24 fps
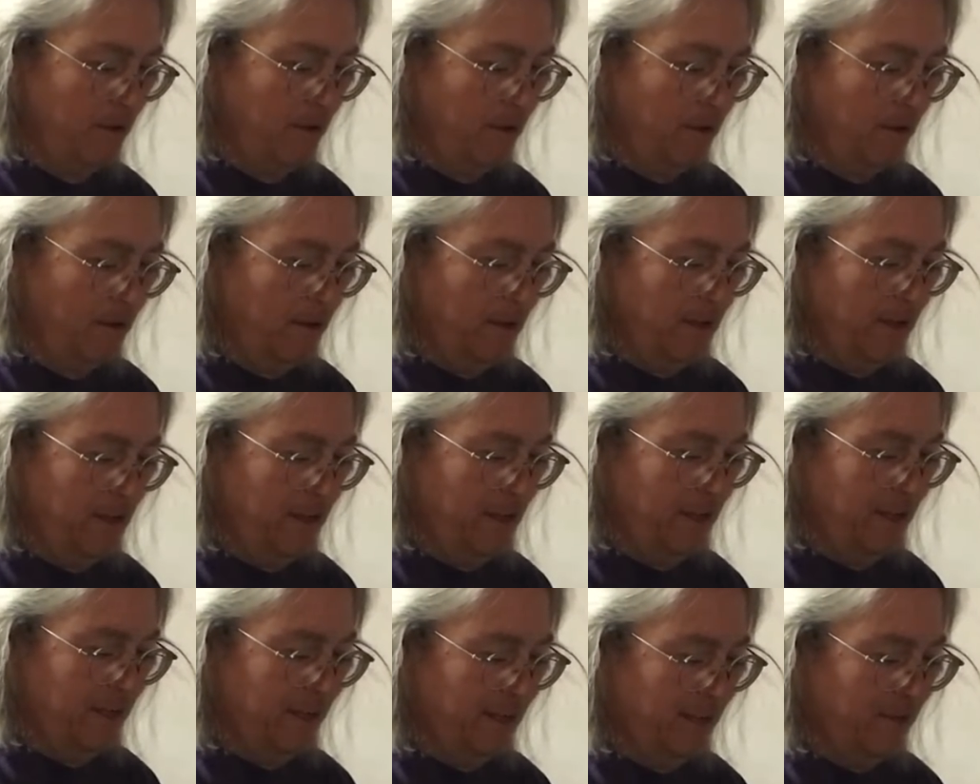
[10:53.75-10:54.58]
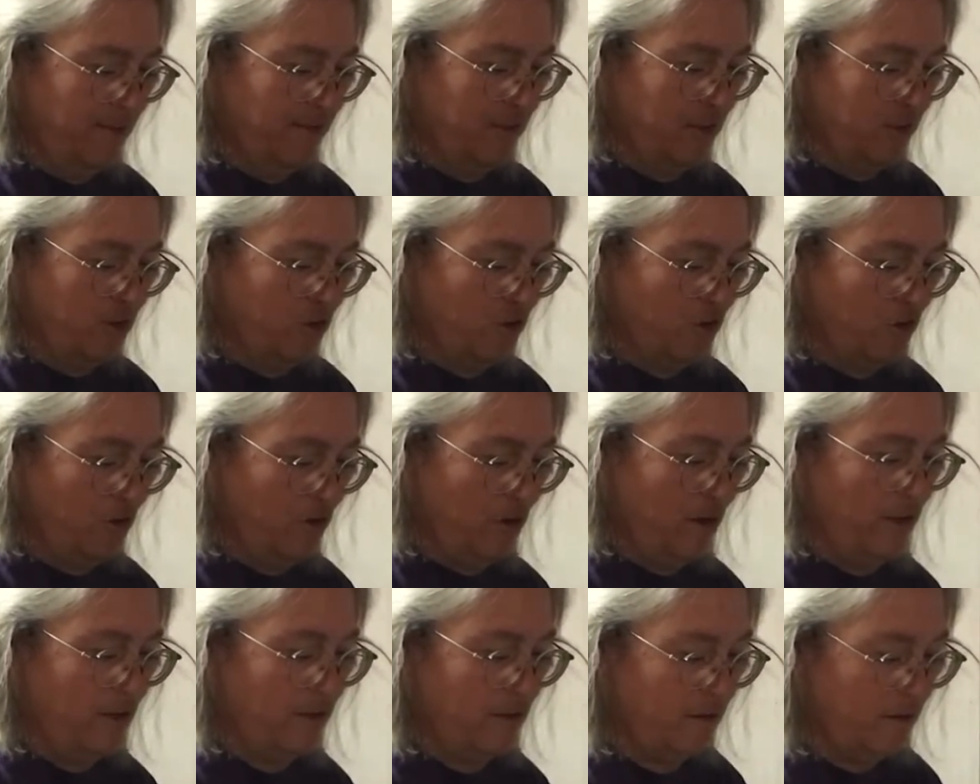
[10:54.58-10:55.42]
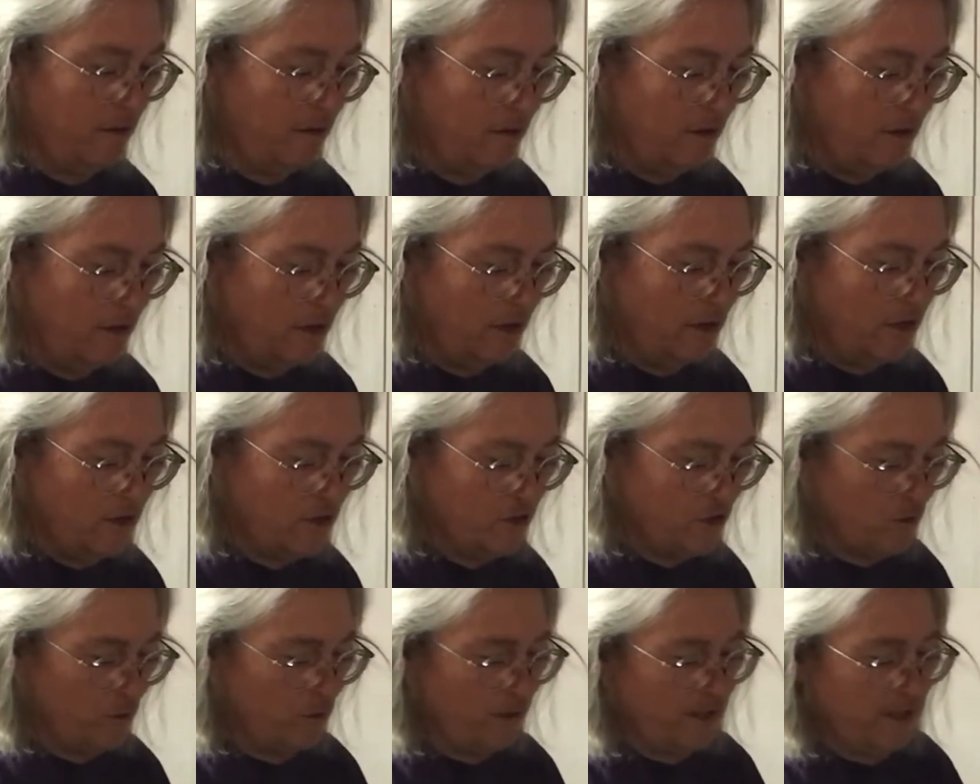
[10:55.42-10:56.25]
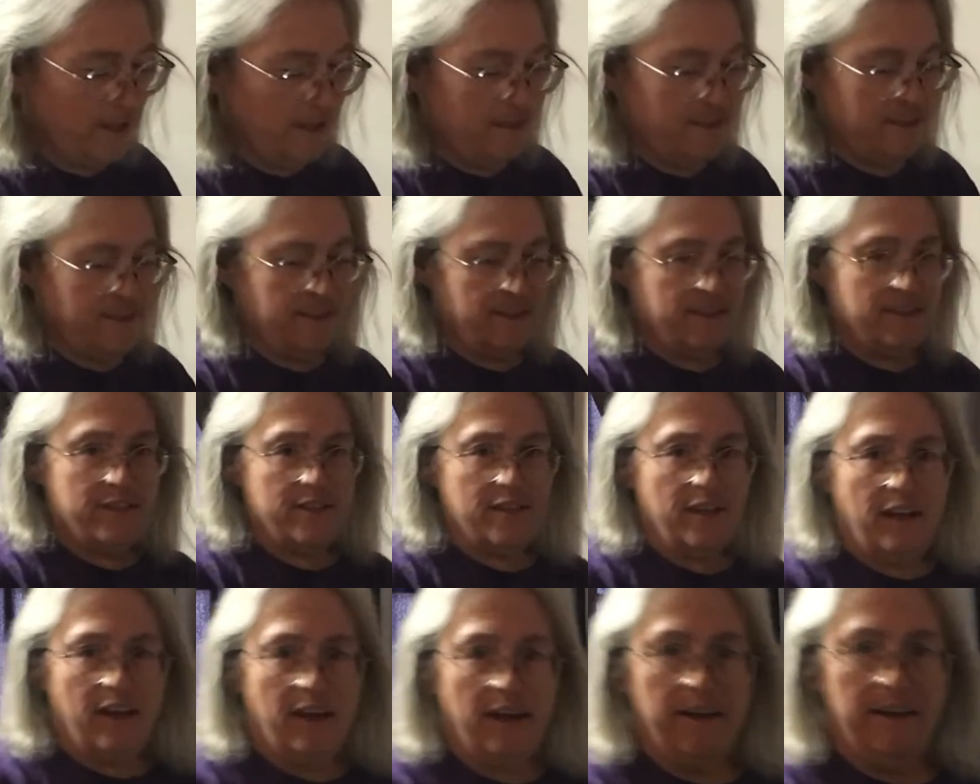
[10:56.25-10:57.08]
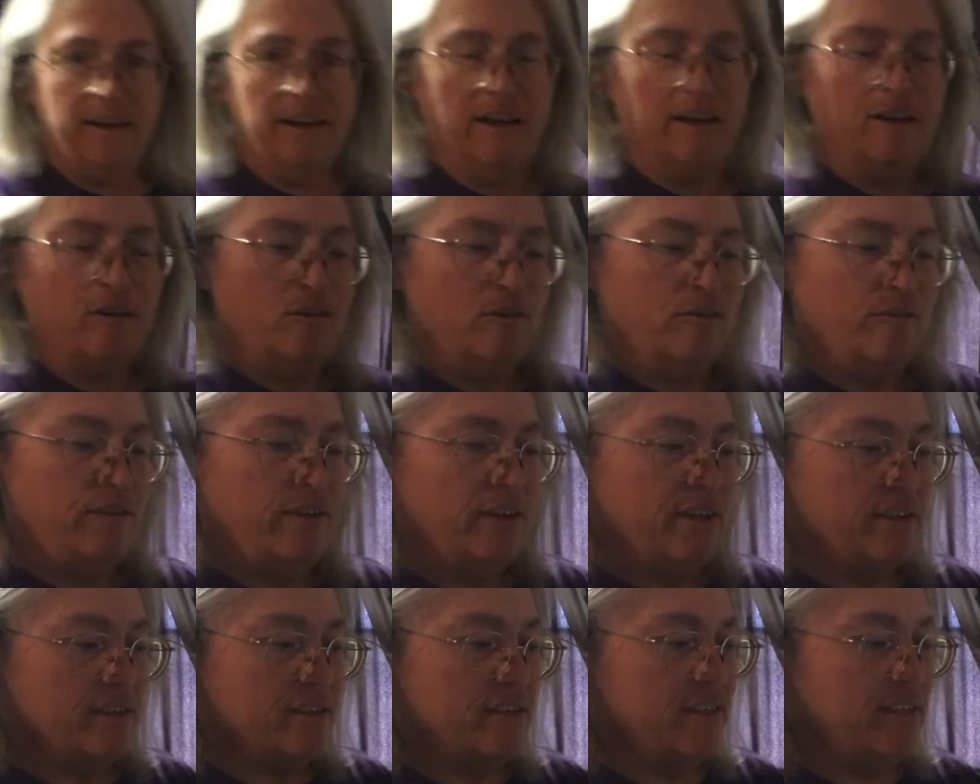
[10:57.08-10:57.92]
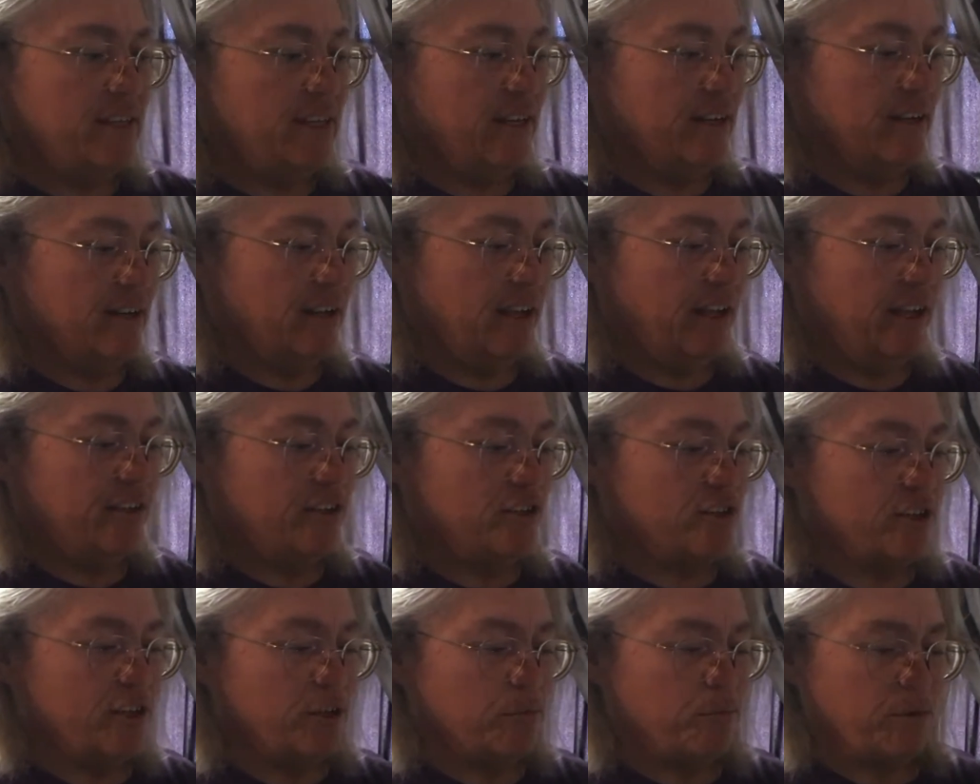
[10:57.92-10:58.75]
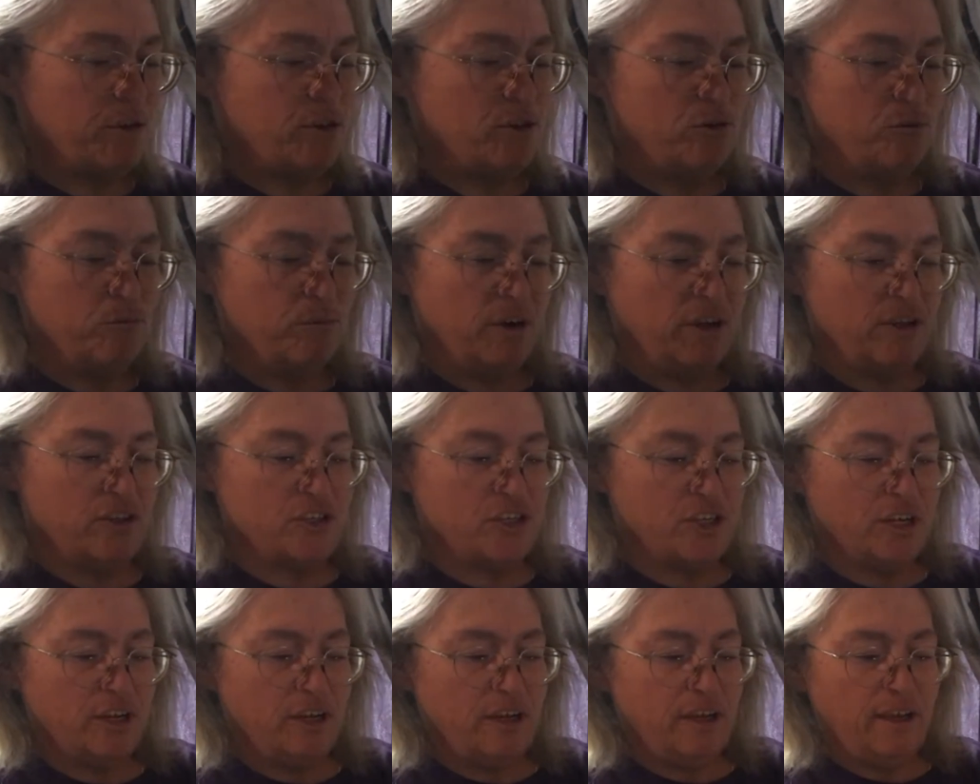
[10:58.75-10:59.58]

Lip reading: And you have to turn it so it gets inside. I don't know if you can see it. I hate to tip it too much.